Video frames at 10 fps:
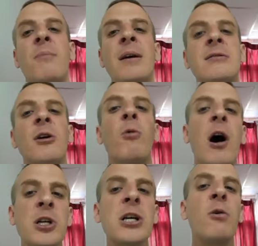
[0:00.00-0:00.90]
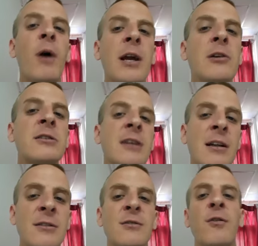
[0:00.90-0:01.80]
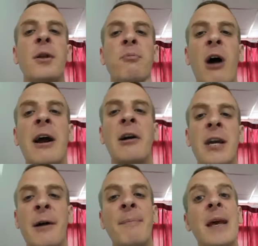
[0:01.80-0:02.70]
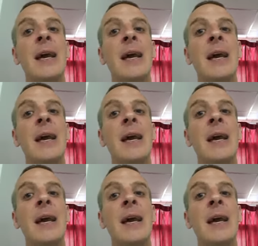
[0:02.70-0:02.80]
It means they're washing away your sins from the prior year.